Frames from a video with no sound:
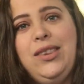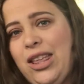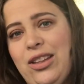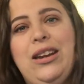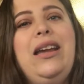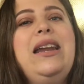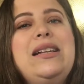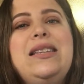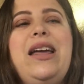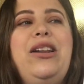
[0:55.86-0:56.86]
Nothing to get
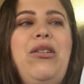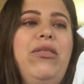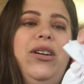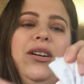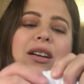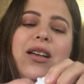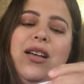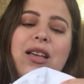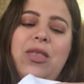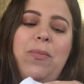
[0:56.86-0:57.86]
excited over.
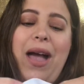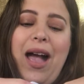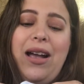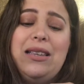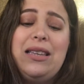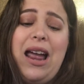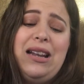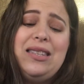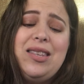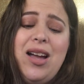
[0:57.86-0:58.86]
The bags
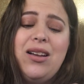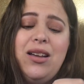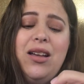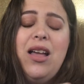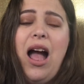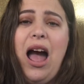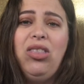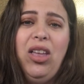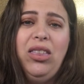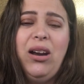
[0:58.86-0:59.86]
kind of suck
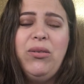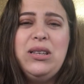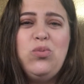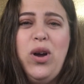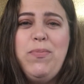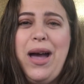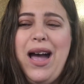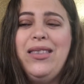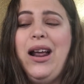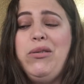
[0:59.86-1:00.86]
I think there was one
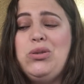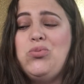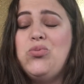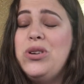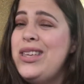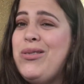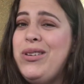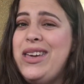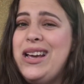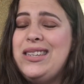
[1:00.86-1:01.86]
bag that I was really,
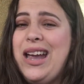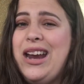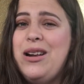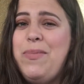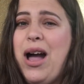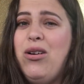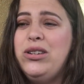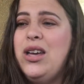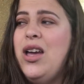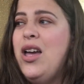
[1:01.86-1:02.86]
really excited about.